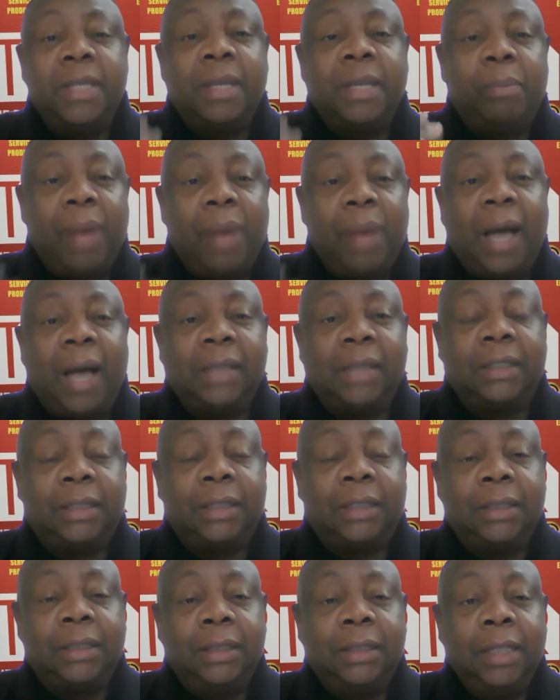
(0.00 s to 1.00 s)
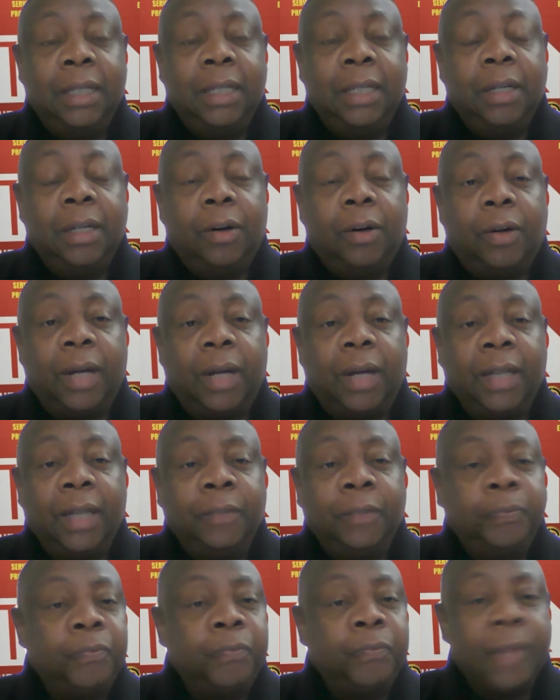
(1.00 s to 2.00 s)
a pass, all right?
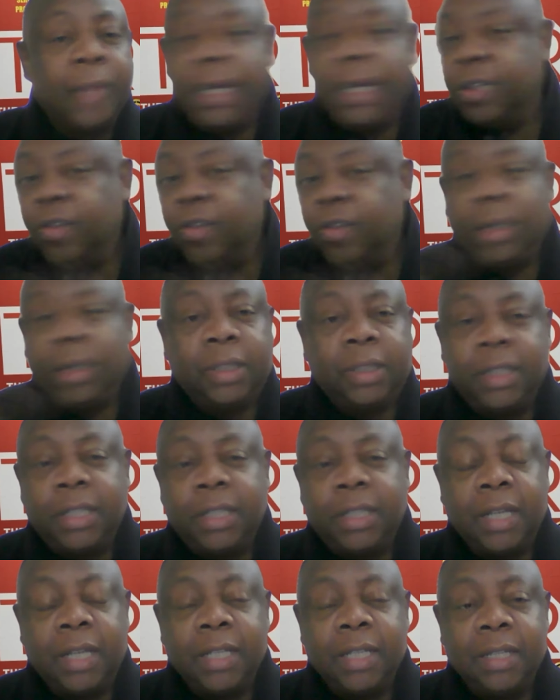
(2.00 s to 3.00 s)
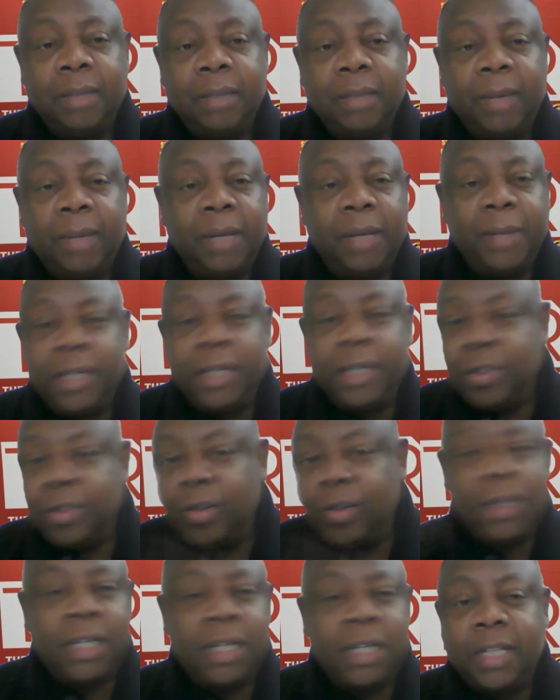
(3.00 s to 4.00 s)
He's not criticizing the management, he's
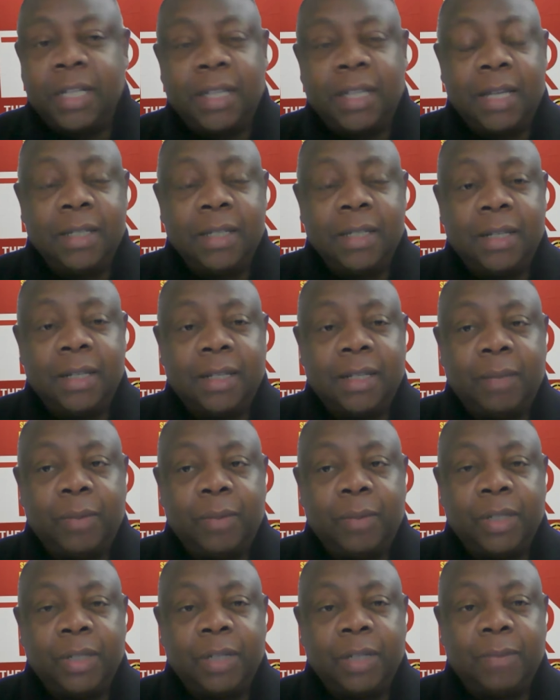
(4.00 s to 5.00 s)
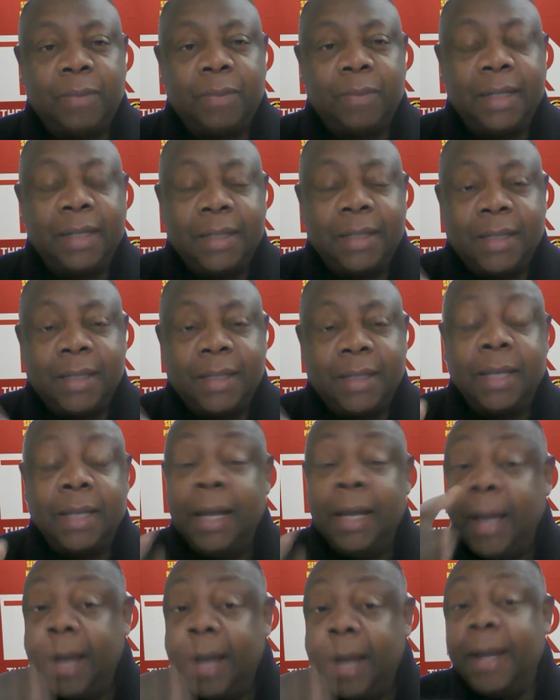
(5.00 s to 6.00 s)
not criticizing the supporters, but he says,
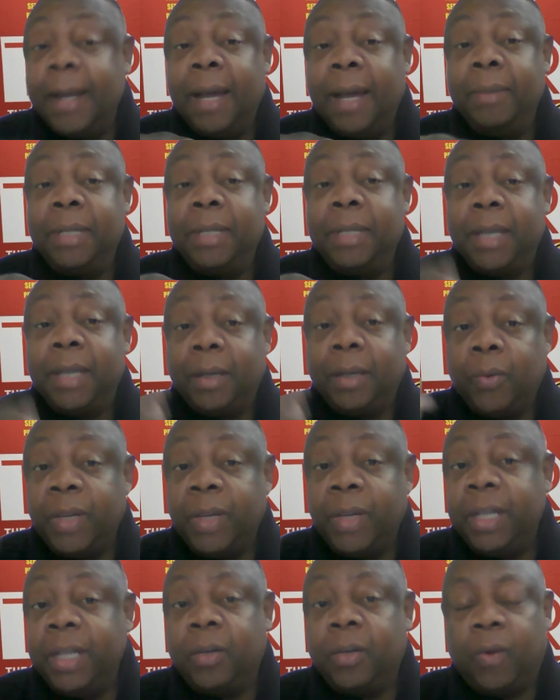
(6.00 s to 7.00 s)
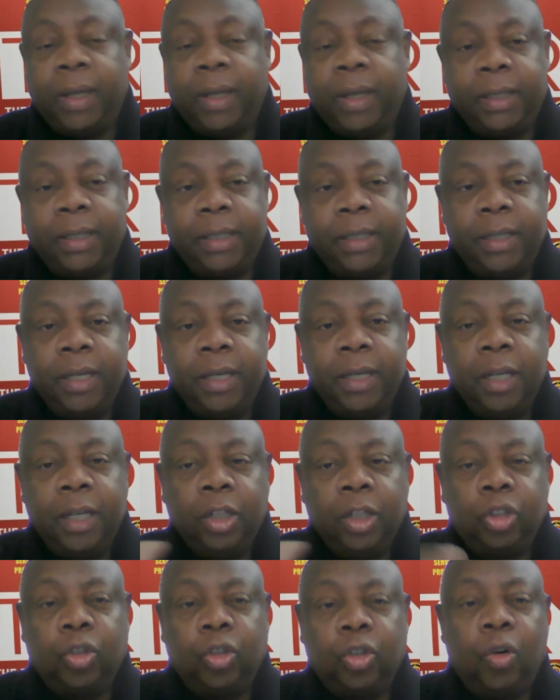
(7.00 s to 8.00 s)
and Nabi said, we need quality.
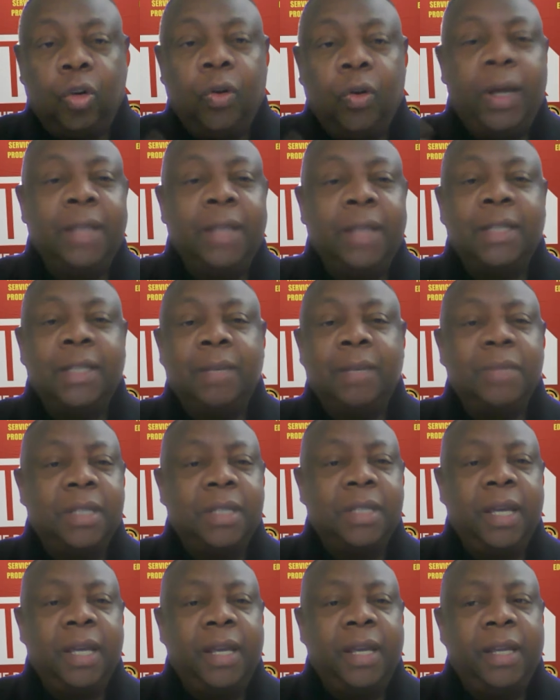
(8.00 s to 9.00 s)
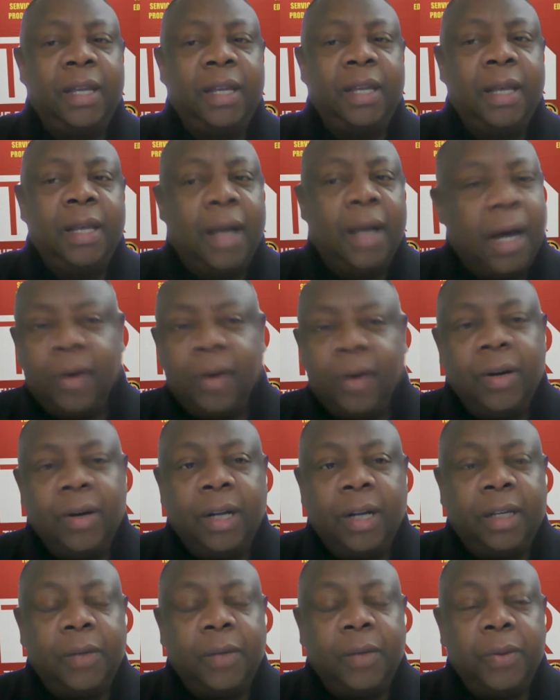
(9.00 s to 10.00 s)
So hence I'm saying, I don't
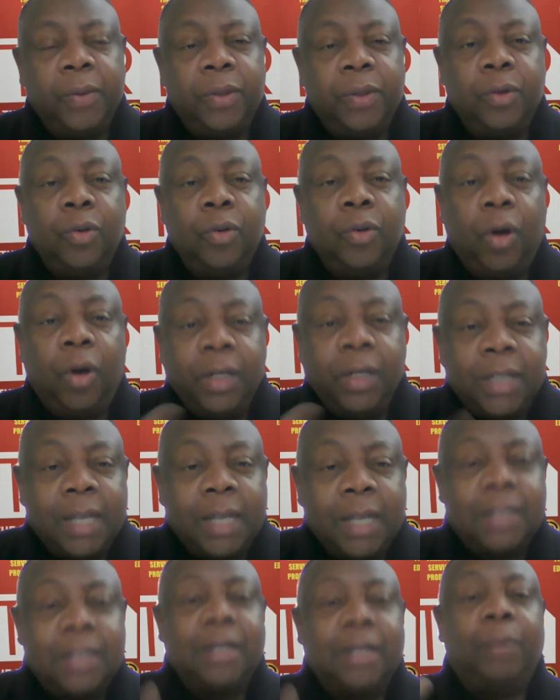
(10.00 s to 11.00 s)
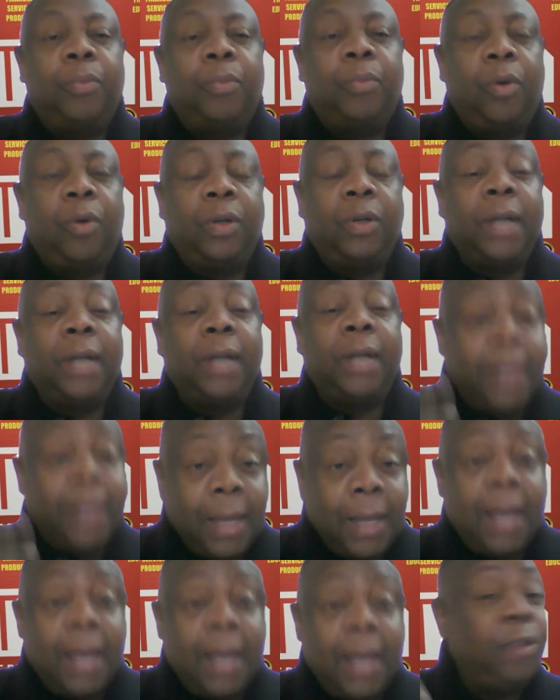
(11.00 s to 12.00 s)
agree with you. Don't just support. I
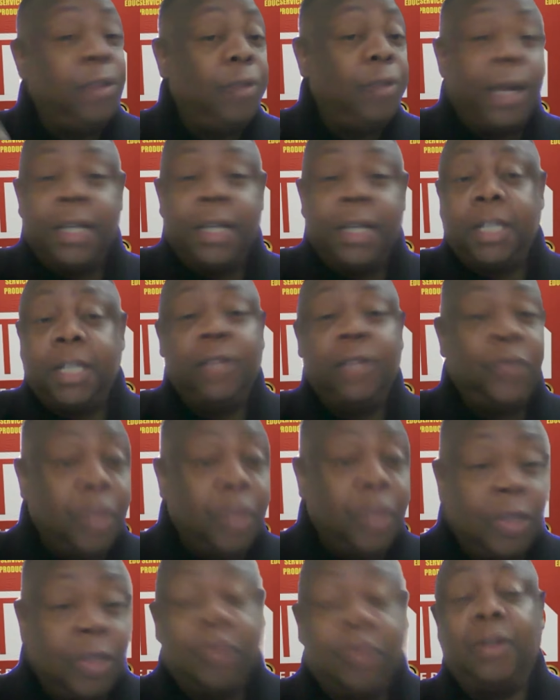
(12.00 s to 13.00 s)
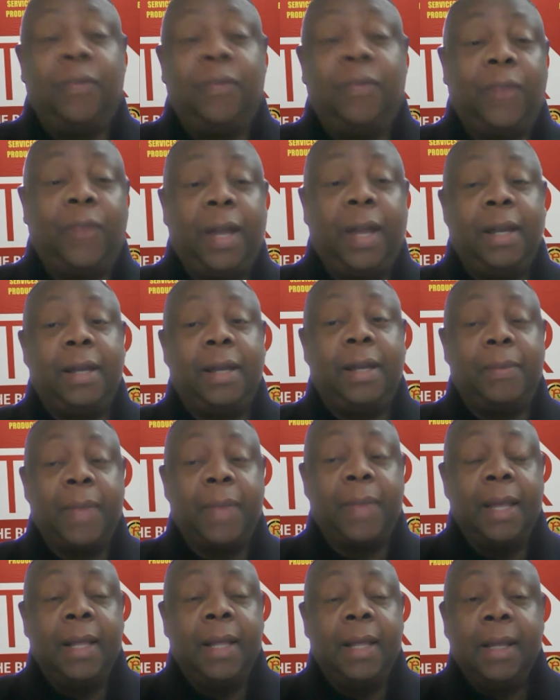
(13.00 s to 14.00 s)
hear you are Chiefs, you need to defend them.
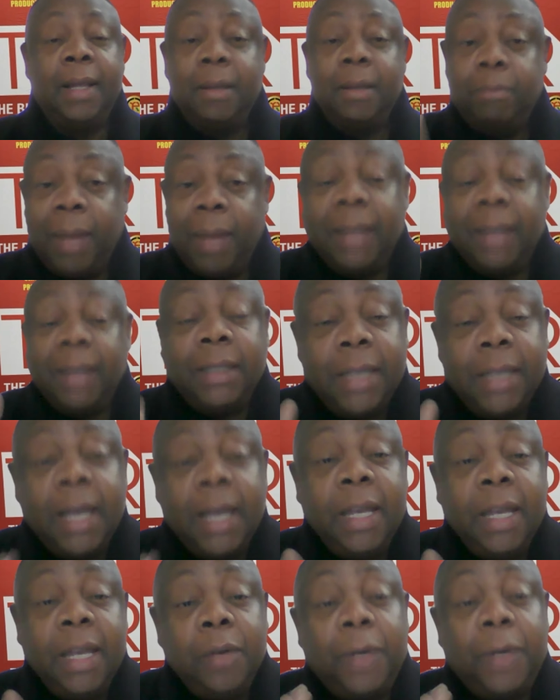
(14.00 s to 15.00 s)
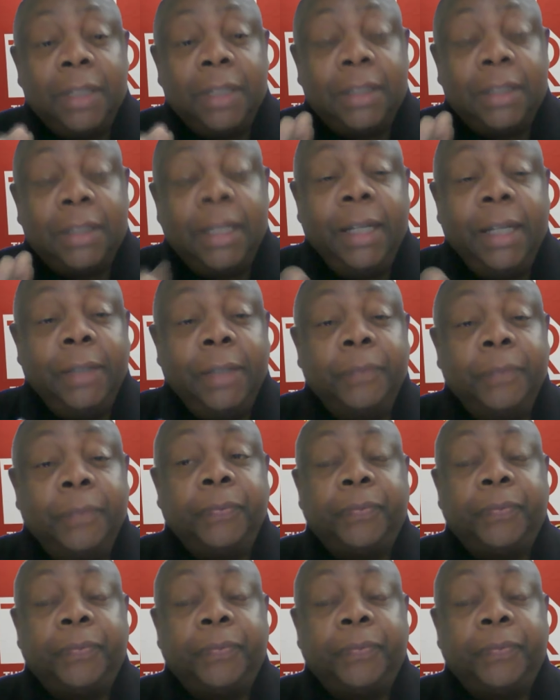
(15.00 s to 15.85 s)
But here he was saying,